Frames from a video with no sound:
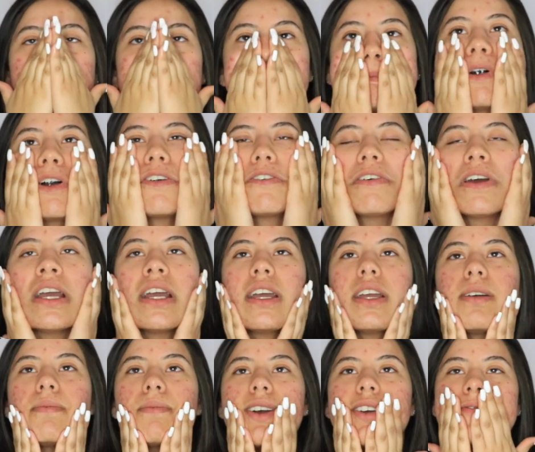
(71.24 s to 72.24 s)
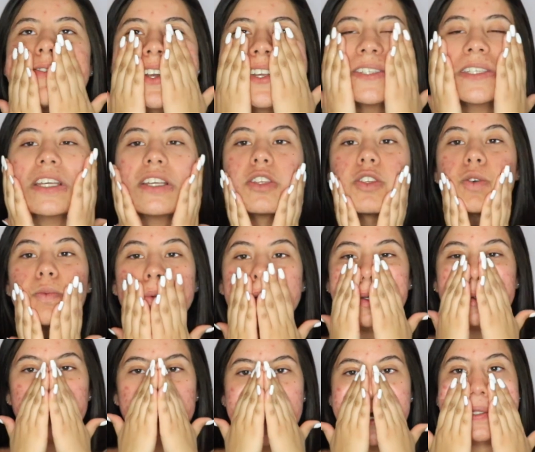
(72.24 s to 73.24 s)
My face my face gets
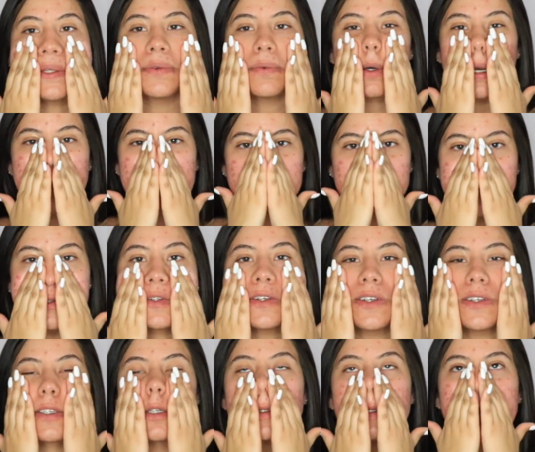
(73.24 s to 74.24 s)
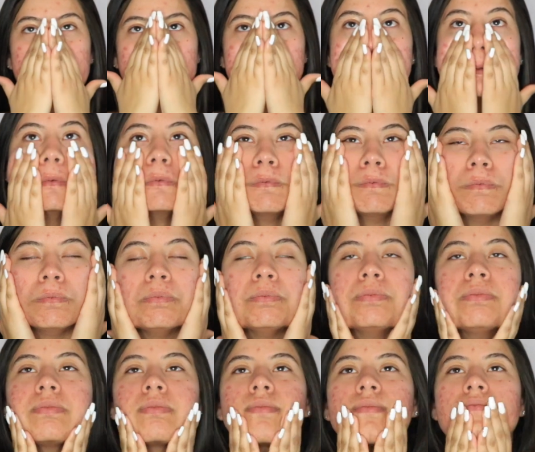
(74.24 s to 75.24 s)
super red when I do this
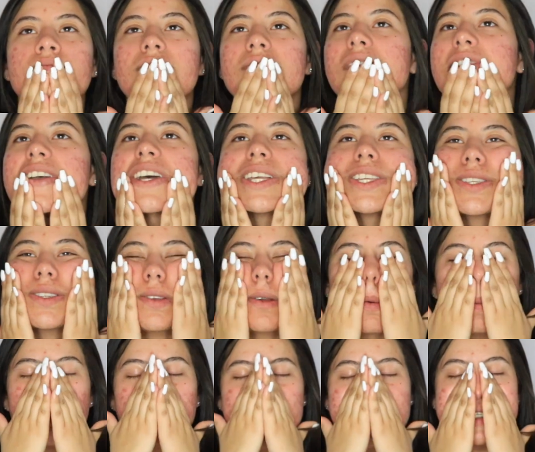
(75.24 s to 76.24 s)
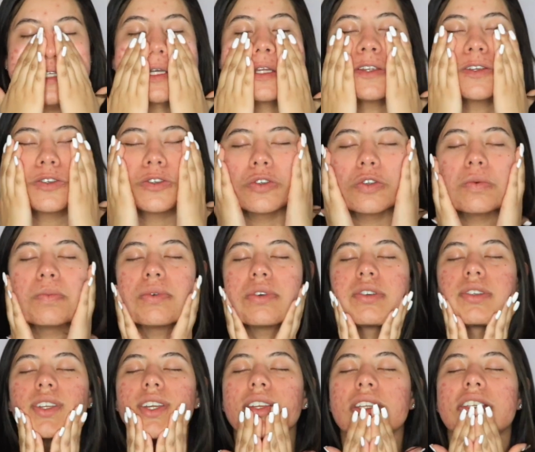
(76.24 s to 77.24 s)
because my skin is
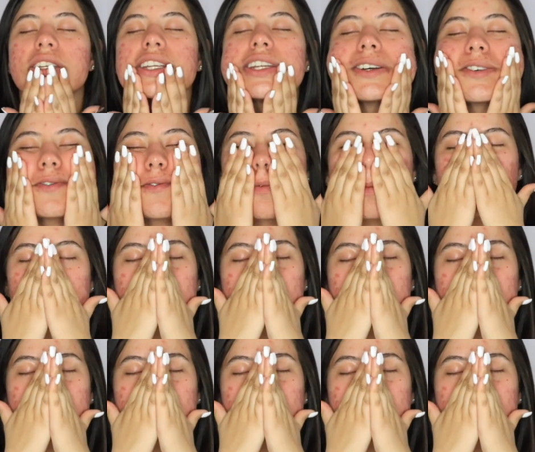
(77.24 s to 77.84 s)
super sensitive